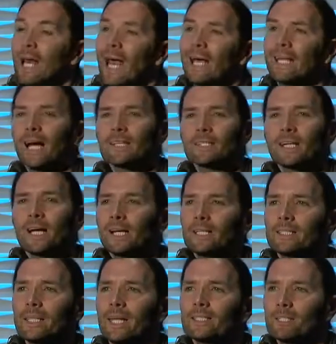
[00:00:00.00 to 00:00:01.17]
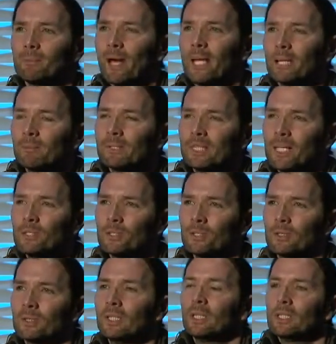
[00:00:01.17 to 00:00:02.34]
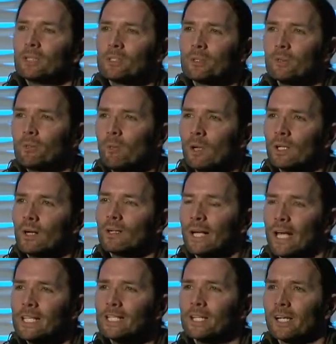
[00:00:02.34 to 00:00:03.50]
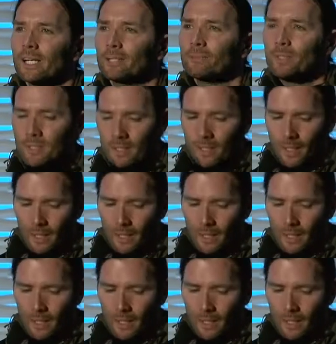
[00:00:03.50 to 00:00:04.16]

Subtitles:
and has the highest enzymatic potential. So what are enzymes?